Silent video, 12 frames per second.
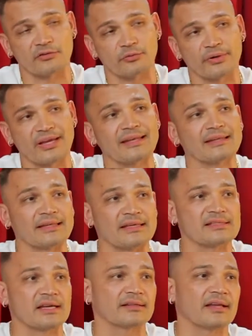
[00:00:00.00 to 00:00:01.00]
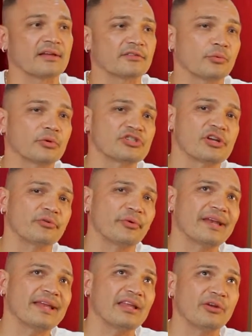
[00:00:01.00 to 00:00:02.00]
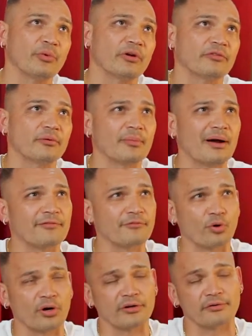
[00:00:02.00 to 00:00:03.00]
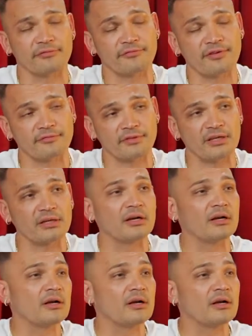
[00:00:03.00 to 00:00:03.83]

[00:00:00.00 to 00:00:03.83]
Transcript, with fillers: So we're getting leads like that. So we're generating anywhere from about 450